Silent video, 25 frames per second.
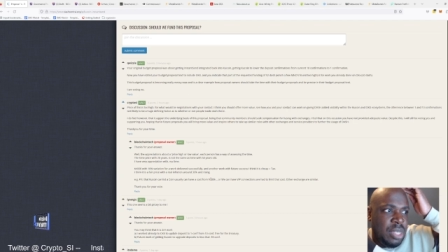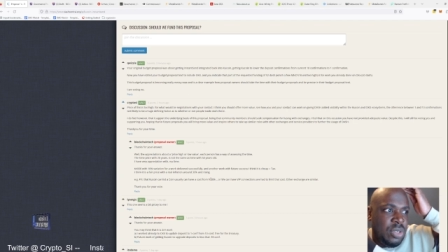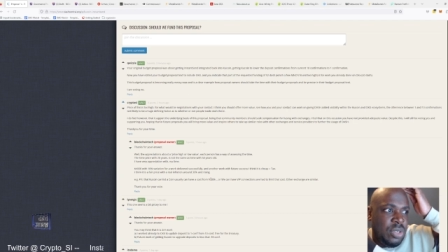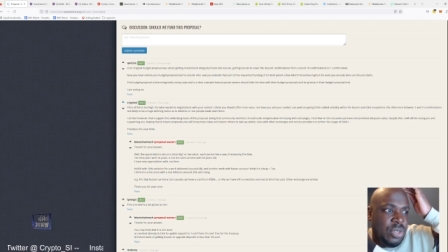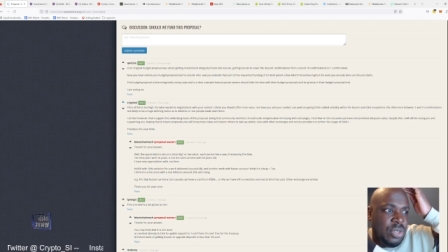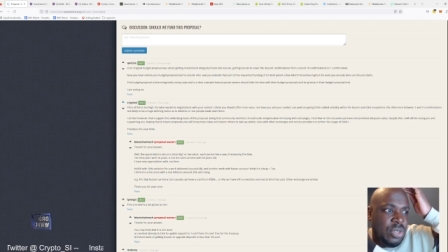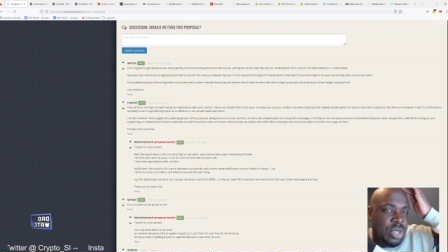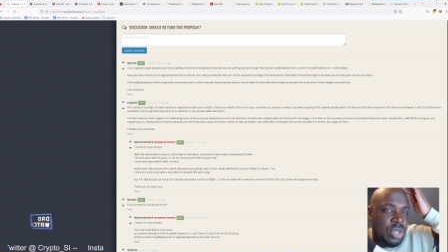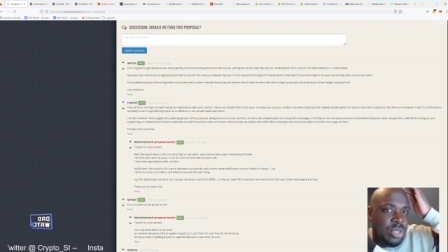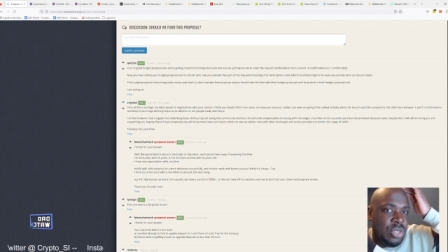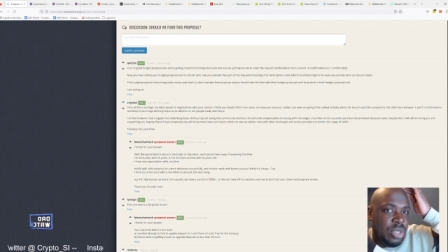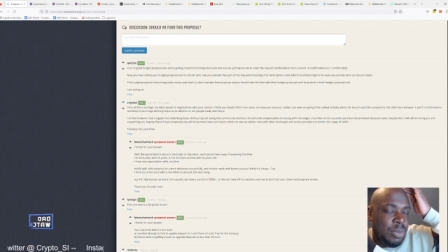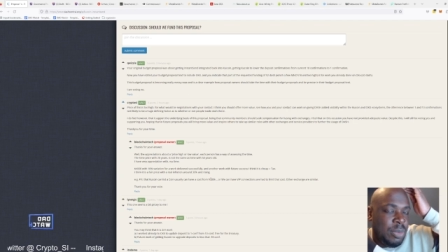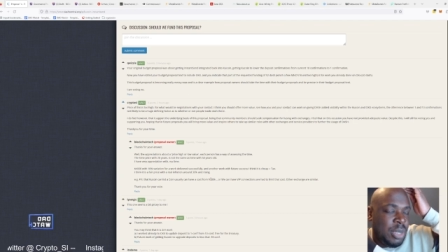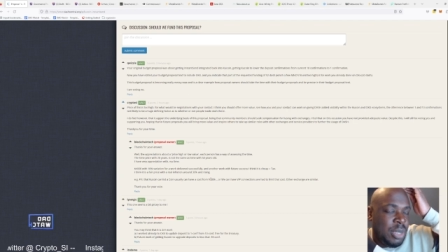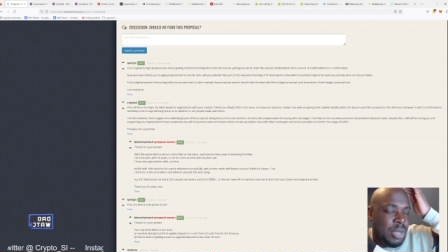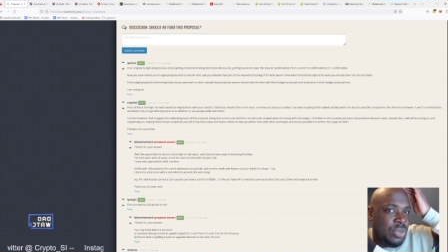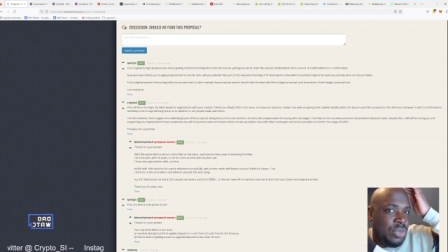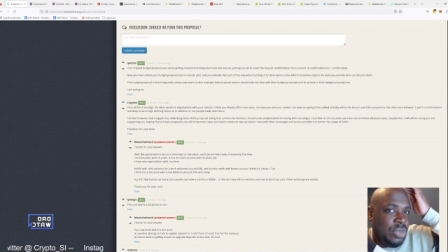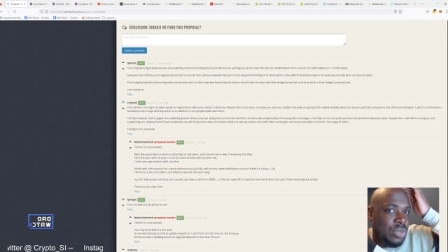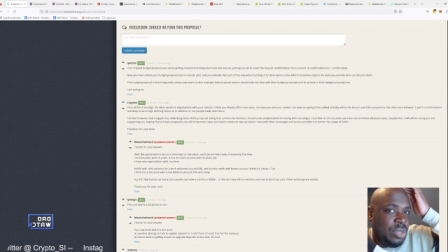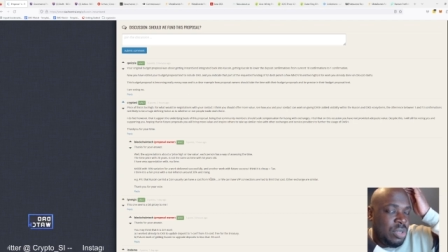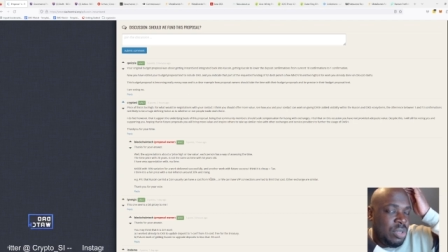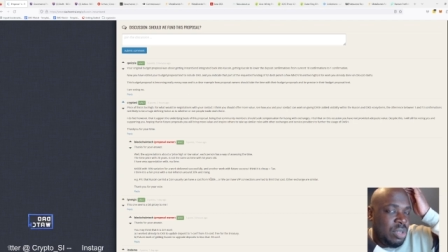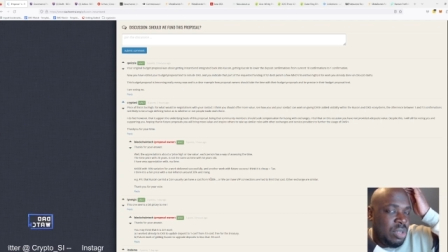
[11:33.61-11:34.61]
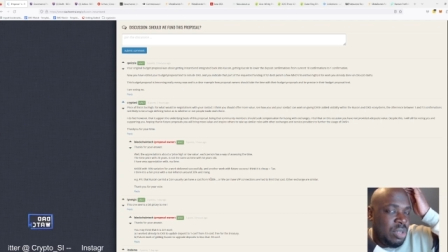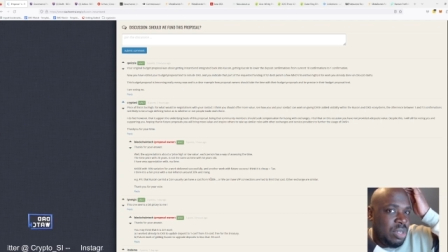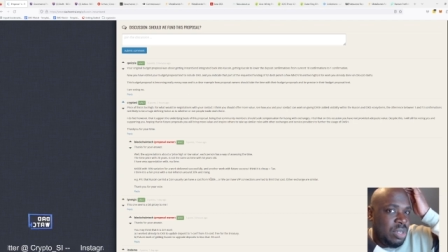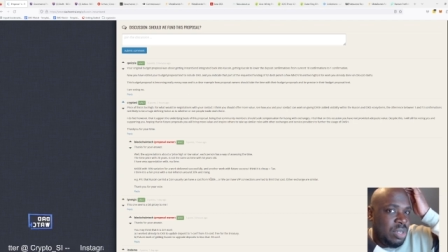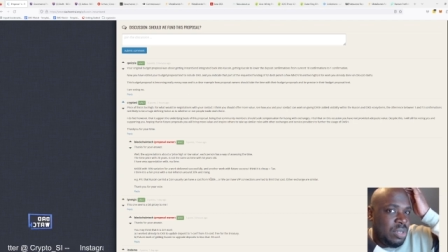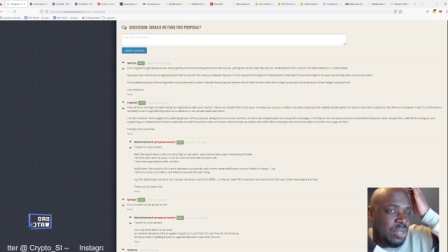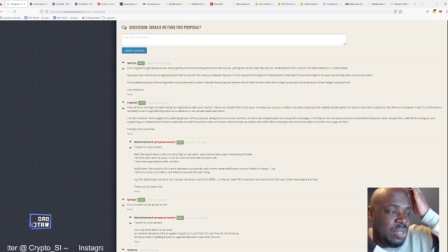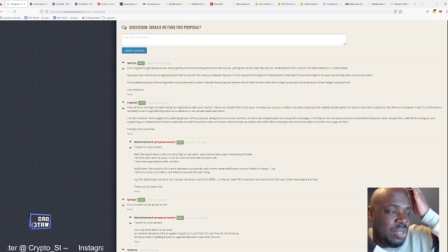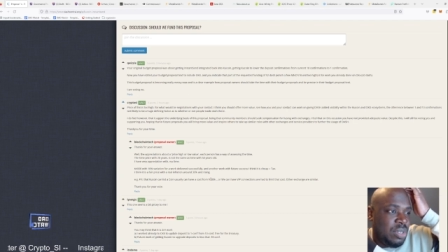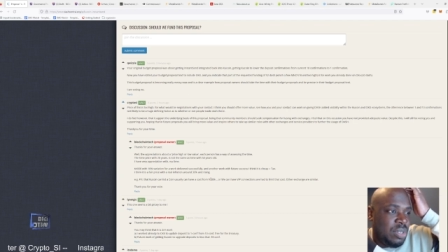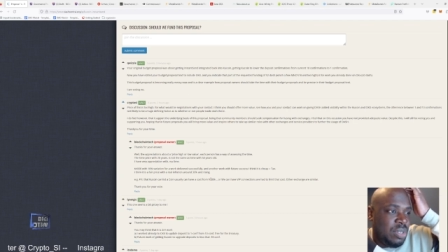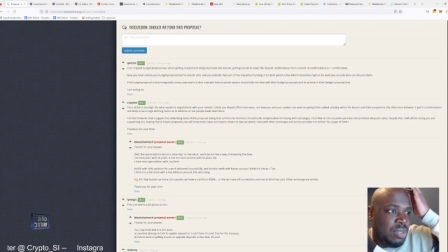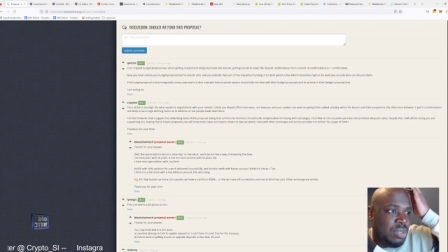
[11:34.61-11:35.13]
to charge them a hundred
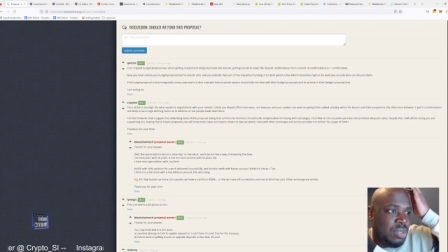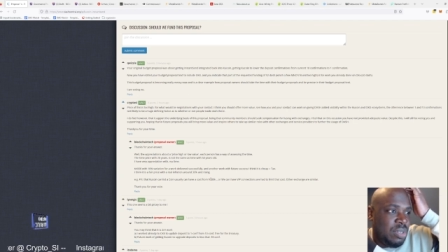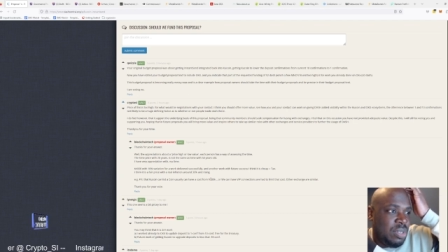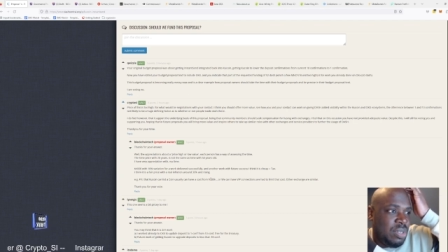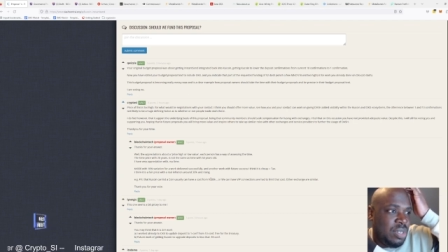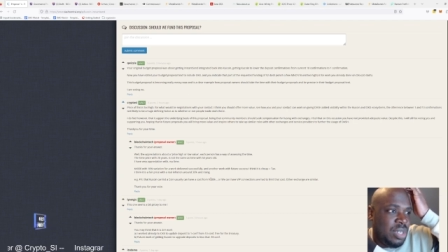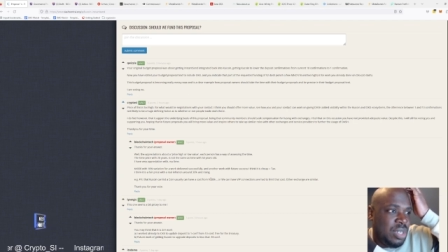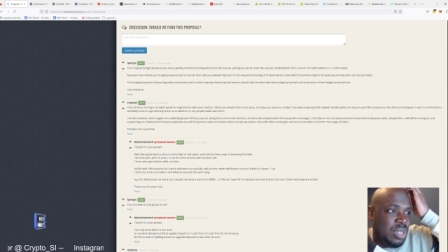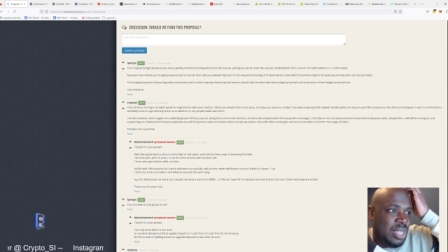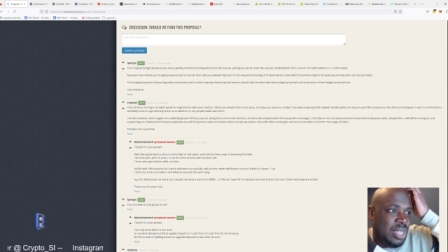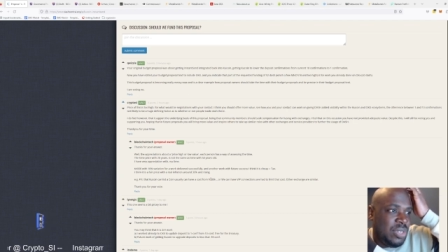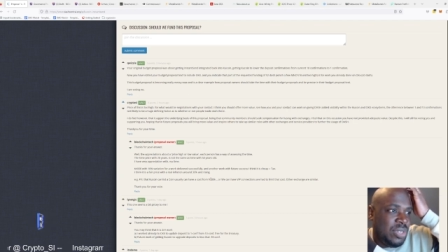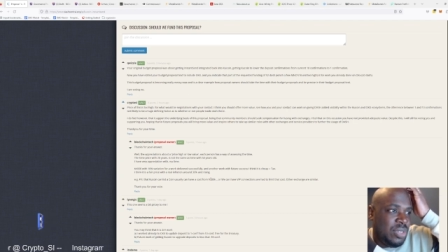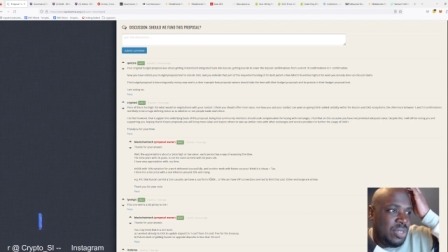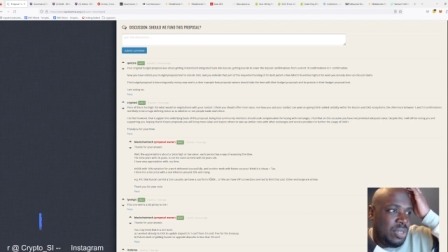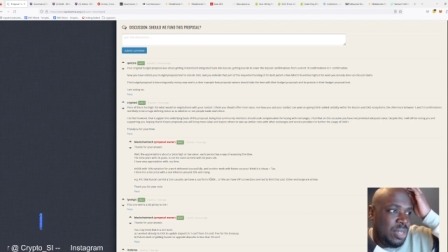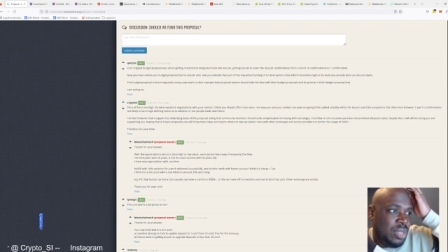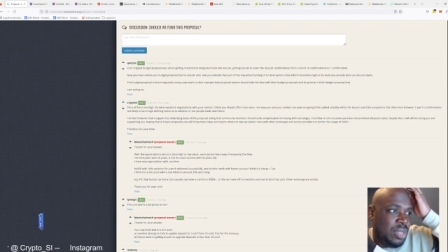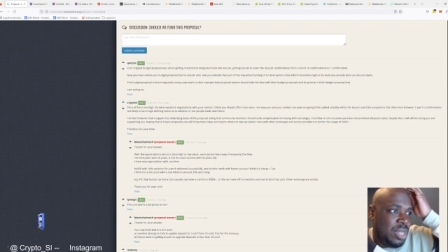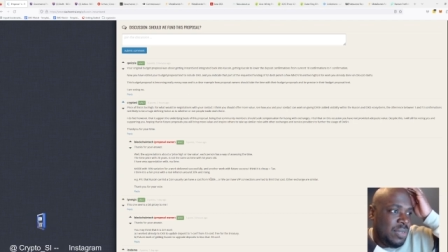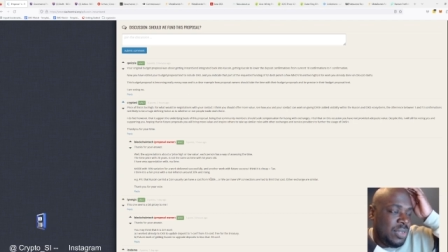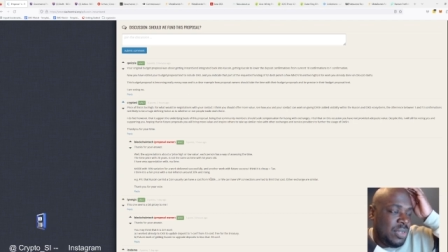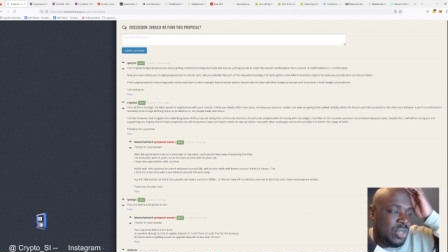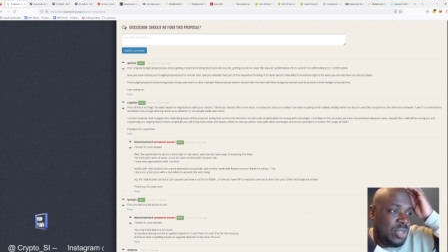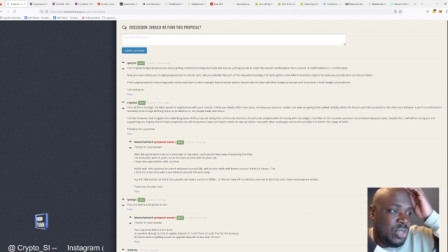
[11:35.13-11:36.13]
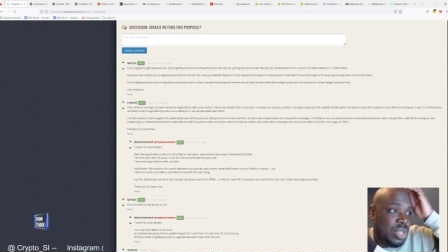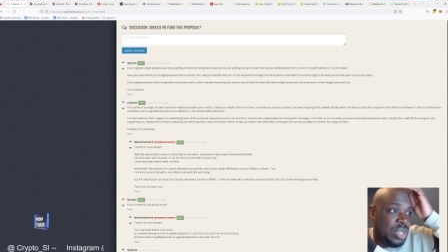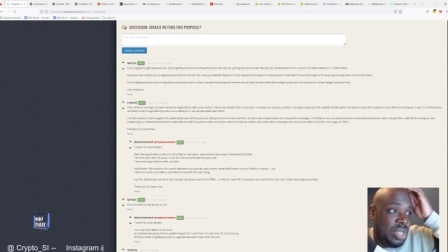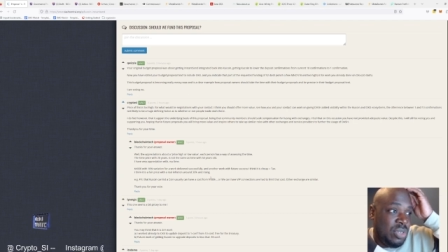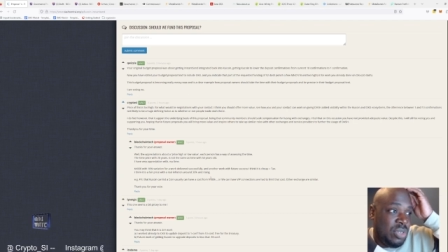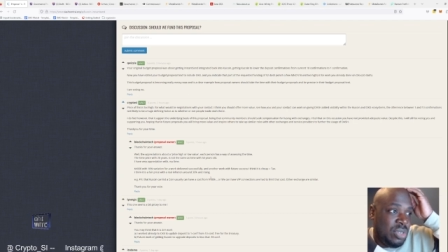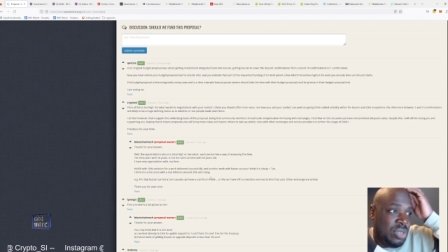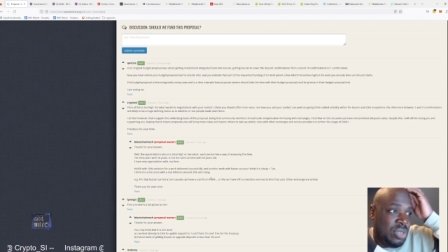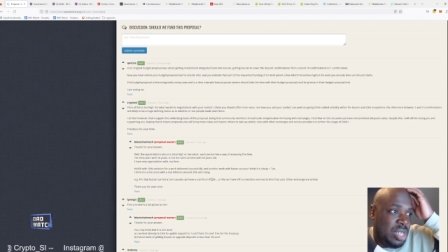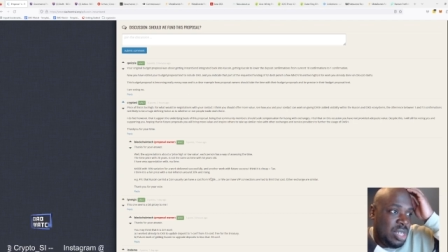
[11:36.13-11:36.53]
dollars to list on their exchange.